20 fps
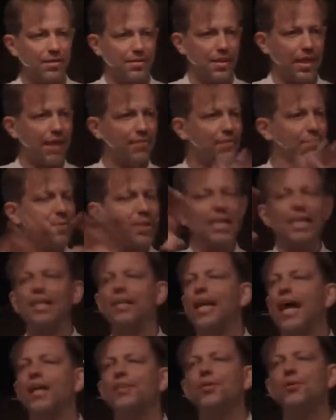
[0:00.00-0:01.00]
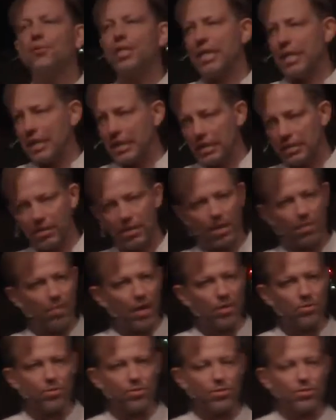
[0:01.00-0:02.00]
They have a big gathering,
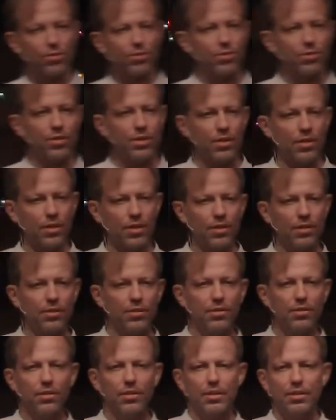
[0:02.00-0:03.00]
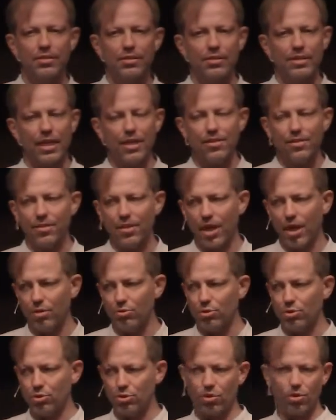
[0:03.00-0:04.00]
about
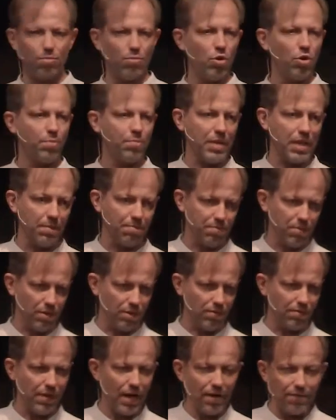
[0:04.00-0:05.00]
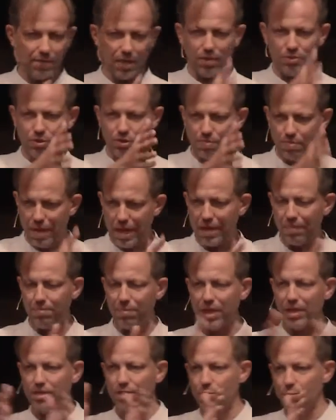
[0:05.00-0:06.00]
10,000 or more people, 5,000 men
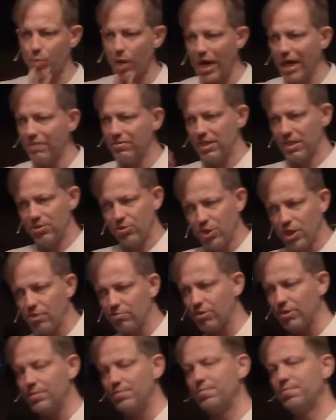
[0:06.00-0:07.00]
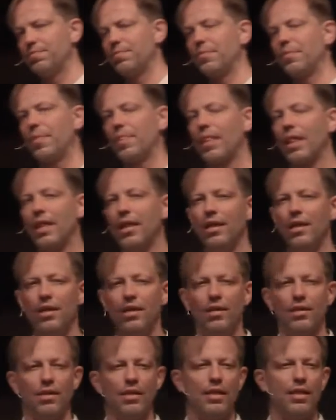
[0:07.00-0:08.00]
plus wives and children.
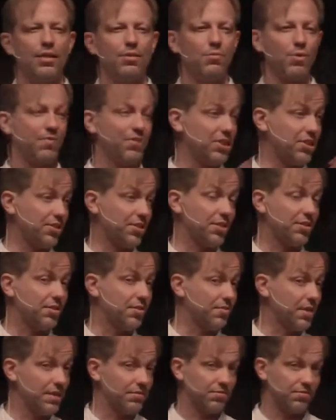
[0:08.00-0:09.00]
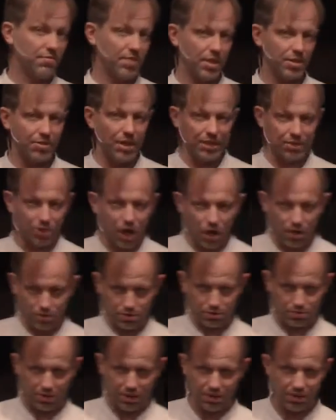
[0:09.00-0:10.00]
We visited the Red
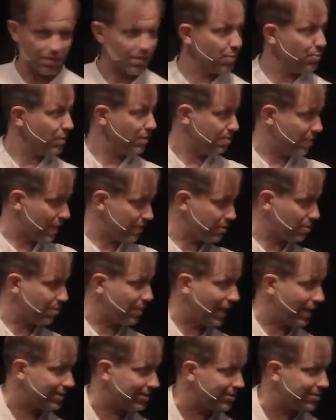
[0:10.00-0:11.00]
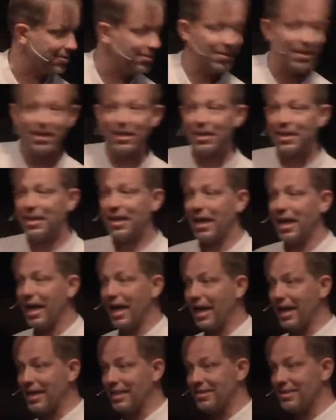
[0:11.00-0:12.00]
Rocks recently with Pastor Pat,
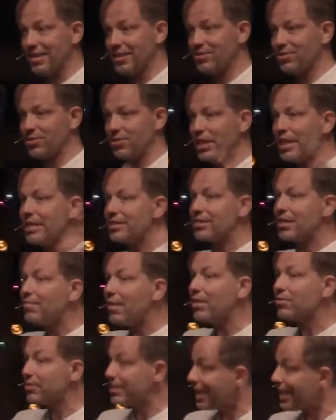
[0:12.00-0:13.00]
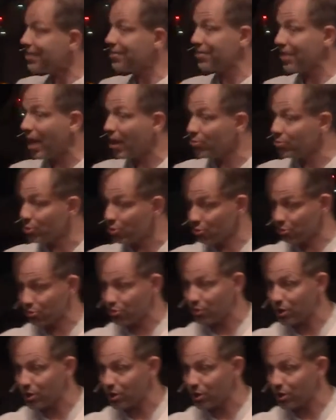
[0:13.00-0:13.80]
and it seats about 10,000.